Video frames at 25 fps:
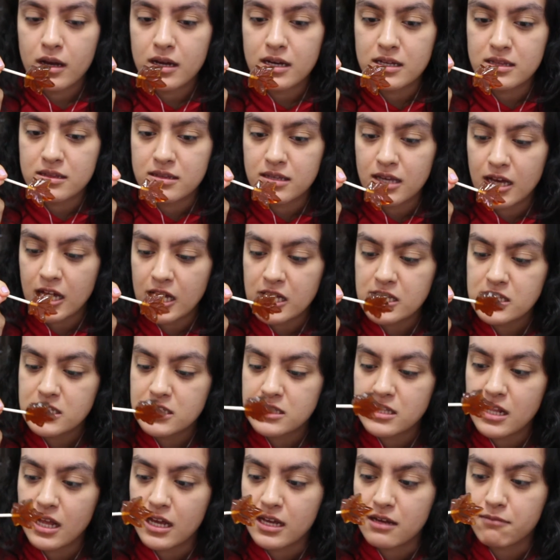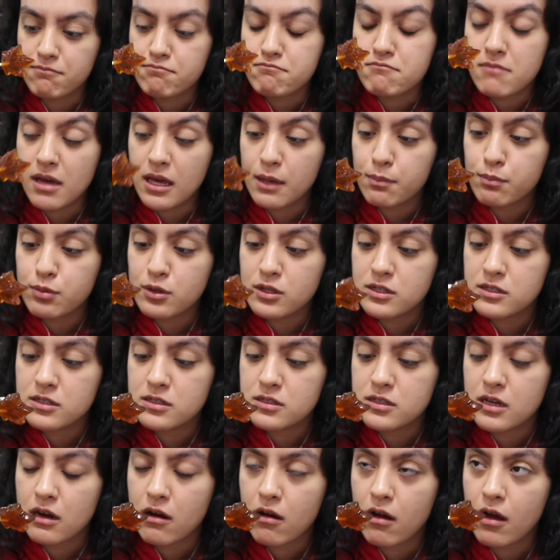it tastes like maple
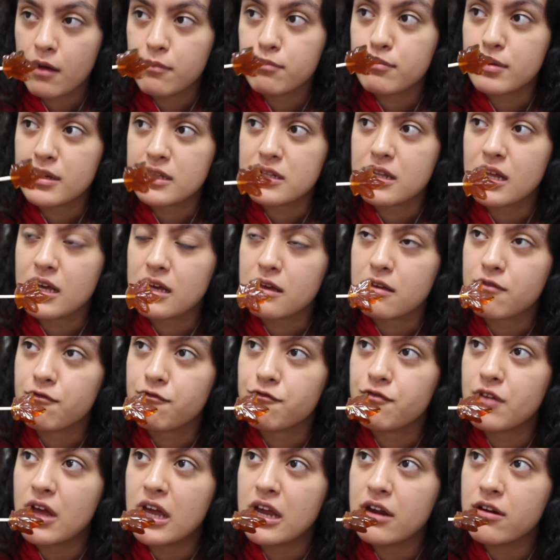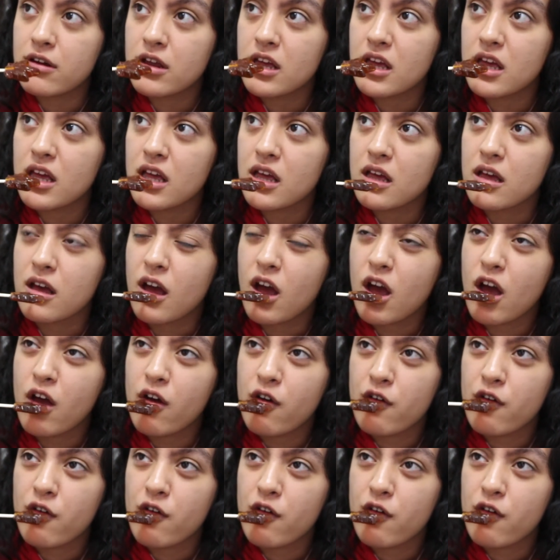syrup, but like very